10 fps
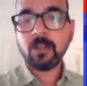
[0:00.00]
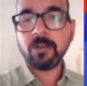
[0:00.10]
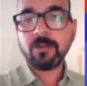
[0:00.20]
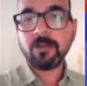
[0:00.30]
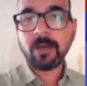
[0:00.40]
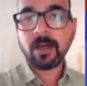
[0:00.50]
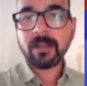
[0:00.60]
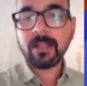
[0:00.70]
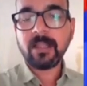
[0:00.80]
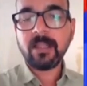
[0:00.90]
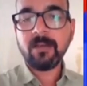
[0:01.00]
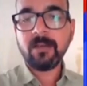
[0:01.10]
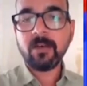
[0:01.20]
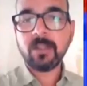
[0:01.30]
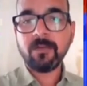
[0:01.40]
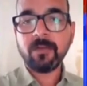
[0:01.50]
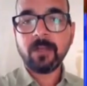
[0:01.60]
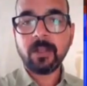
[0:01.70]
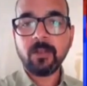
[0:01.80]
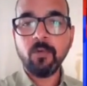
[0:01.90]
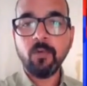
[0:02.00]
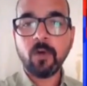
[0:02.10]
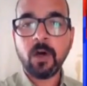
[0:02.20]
since these suspects were still on the run and they were